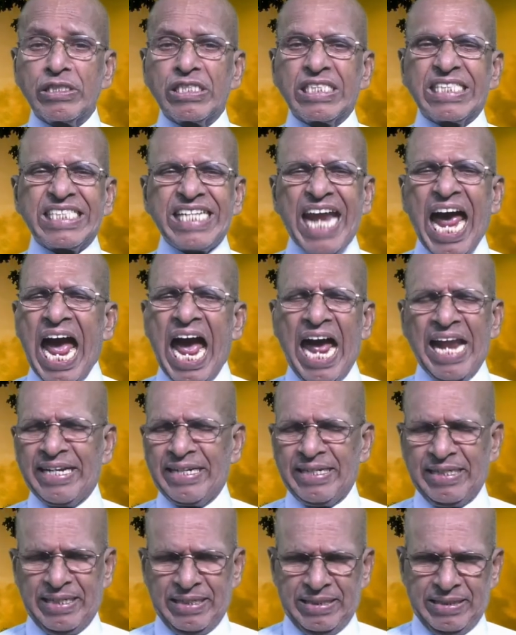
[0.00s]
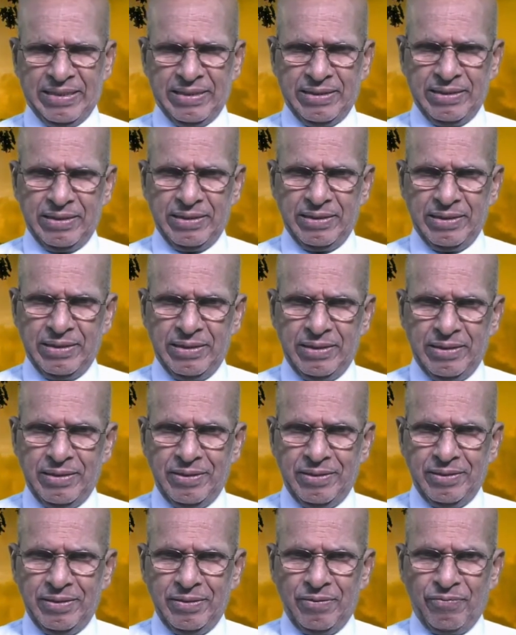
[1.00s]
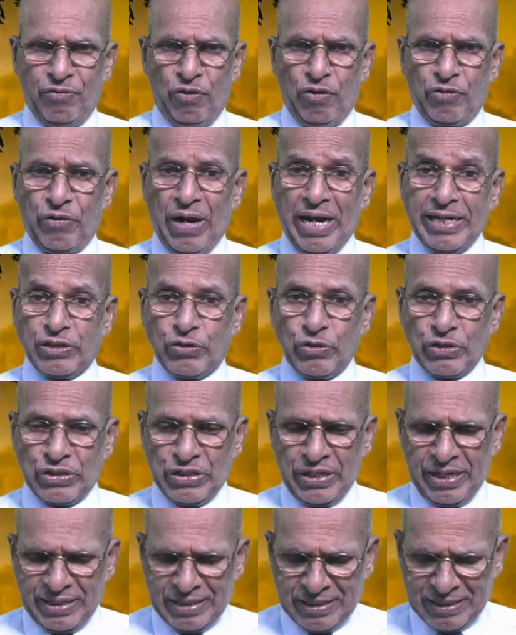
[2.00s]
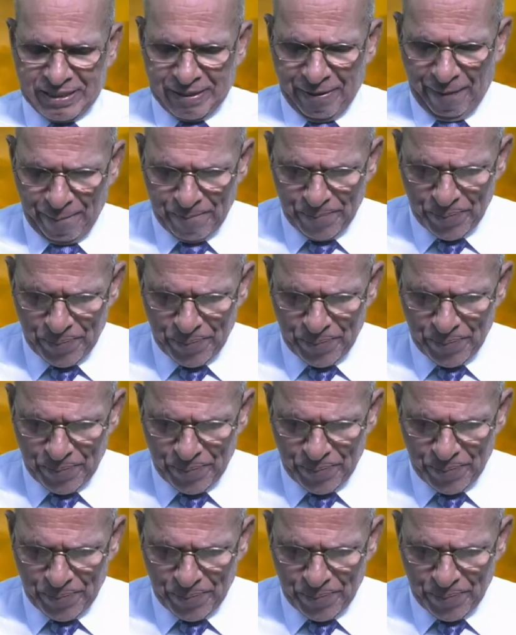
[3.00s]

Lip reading: stand for righteousness.